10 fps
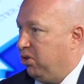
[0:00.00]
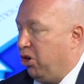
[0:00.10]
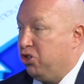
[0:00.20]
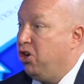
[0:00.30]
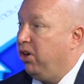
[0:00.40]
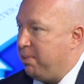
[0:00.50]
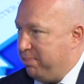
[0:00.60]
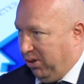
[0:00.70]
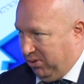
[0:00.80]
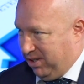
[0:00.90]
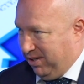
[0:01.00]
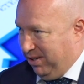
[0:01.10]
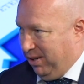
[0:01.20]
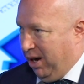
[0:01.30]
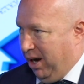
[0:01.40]
not newly built,
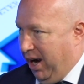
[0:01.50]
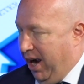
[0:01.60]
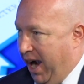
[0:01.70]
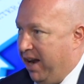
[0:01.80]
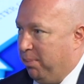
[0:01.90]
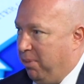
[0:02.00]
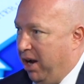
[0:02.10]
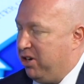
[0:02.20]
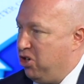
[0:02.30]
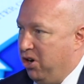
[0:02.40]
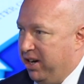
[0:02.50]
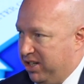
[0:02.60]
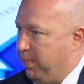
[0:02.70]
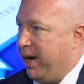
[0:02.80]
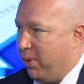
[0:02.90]
and a unit
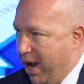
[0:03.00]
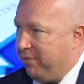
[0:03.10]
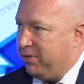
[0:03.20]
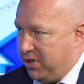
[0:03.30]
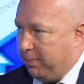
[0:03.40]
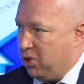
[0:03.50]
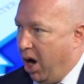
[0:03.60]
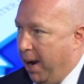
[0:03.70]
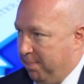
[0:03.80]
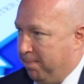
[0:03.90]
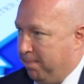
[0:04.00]
that's been around for some time.